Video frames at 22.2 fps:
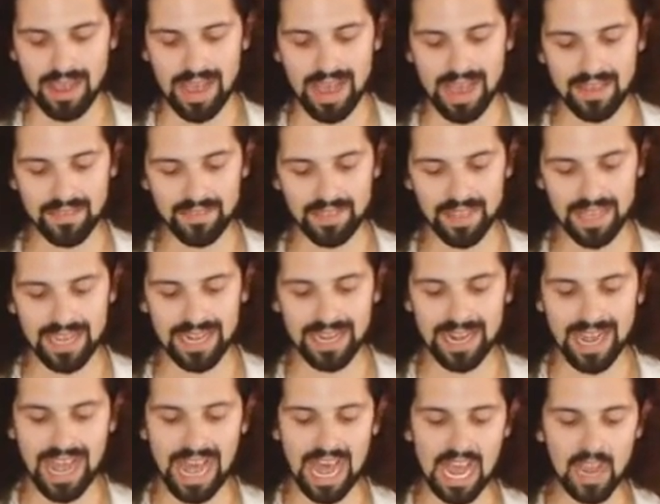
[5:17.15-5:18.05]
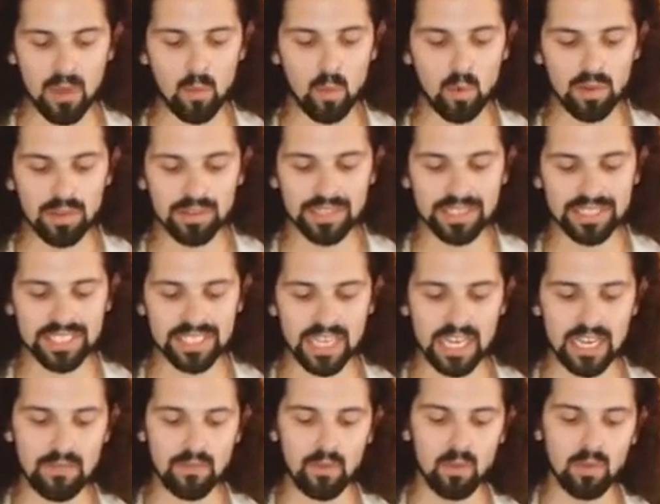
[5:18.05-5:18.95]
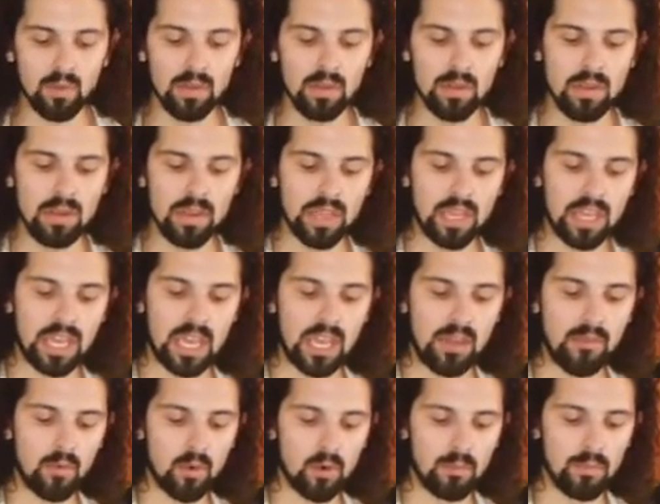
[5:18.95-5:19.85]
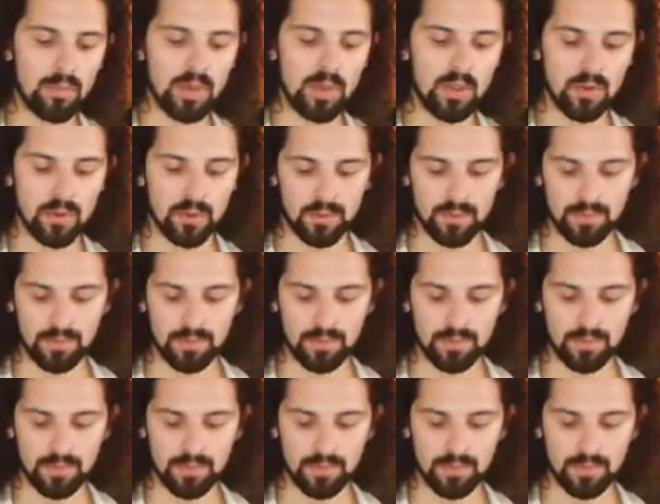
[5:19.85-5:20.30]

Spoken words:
And then I will disable keyboard view.